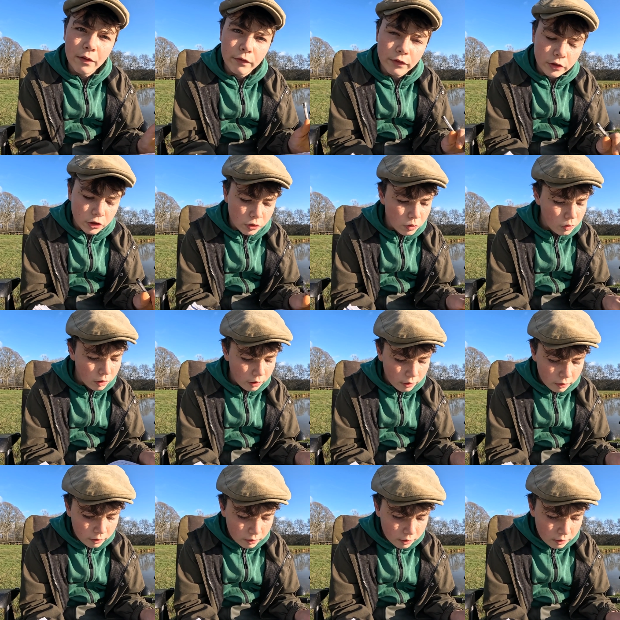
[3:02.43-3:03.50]
off the shore.
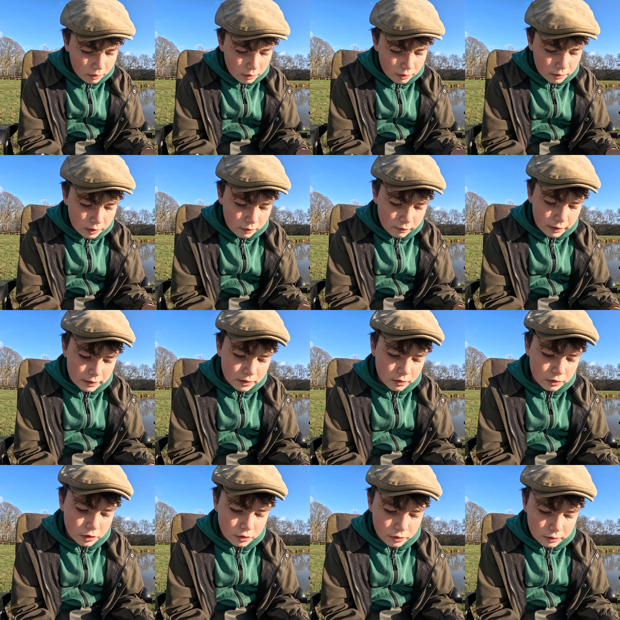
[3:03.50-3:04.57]
And the rigs I
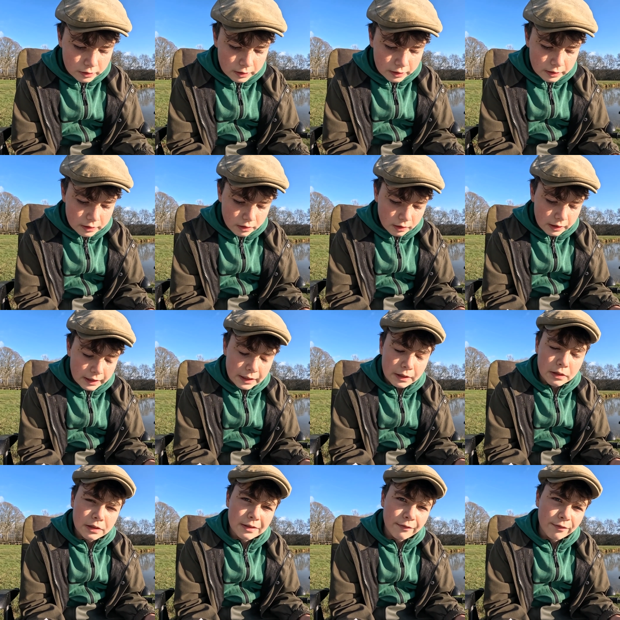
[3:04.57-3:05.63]
was using is a
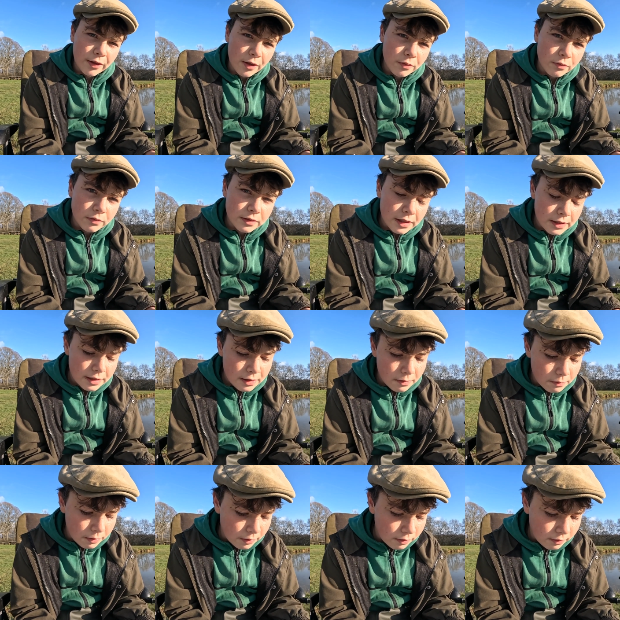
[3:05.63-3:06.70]
float setup
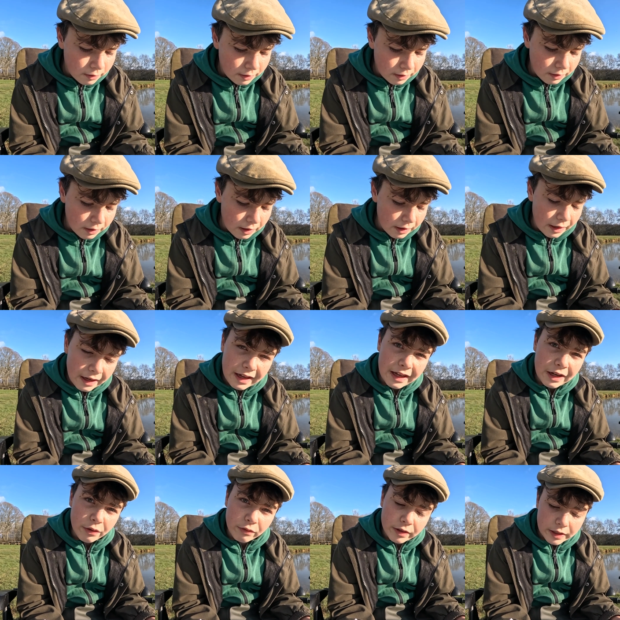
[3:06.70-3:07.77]
and a
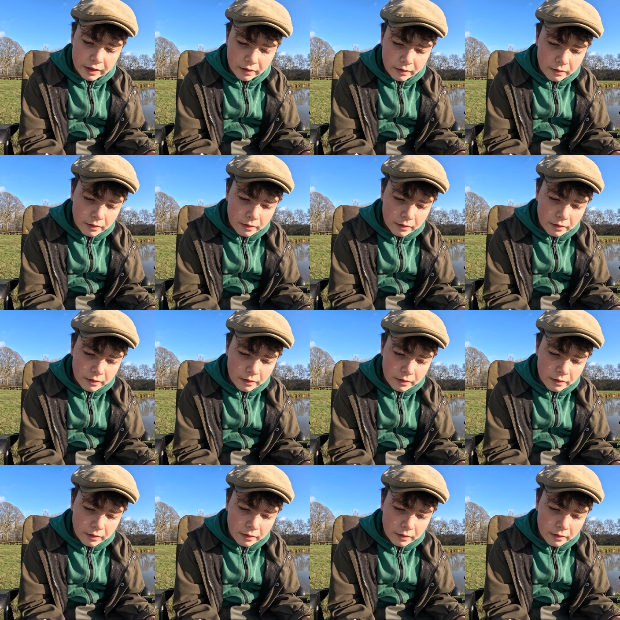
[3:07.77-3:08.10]
hair rig.